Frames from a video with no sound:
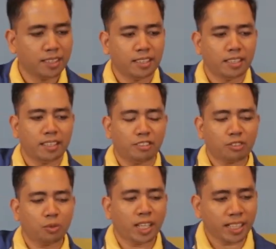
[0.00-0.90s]
This
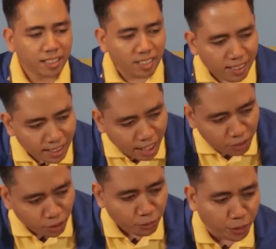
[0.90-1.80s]
one is a
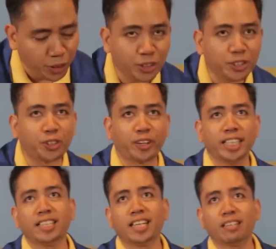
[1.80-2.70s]
lesson for grade
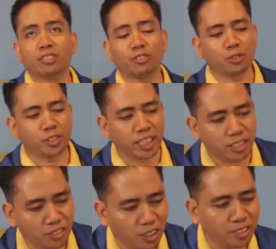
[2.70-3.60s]
11
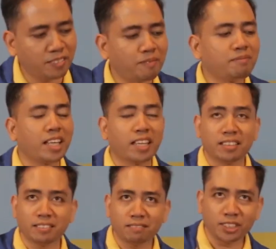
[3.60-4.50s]
students on,
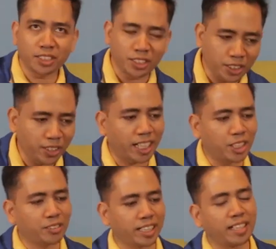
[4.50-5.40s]
you had it
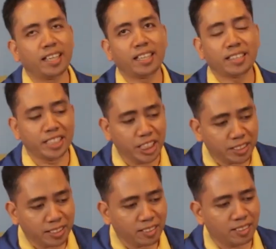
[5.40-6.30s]
right,
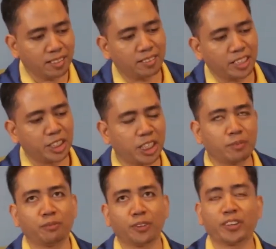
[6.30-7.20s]
digital citizenship
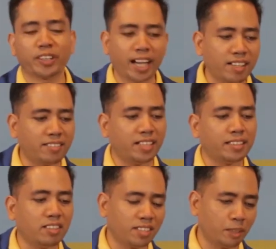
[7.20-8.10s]
for their
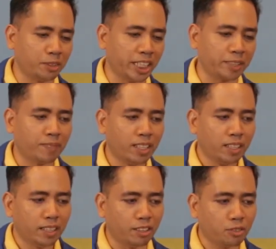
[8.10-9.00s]
ICT subject.
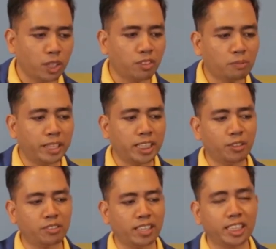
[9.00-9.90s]
This one was made
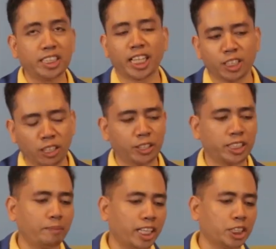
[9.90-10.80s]
using the Genyo
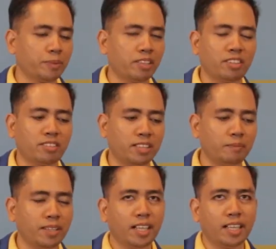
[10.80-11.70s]
Learning Management System
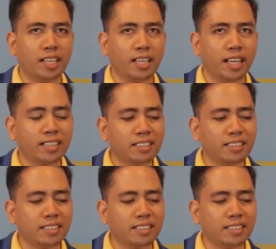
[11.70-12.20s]
and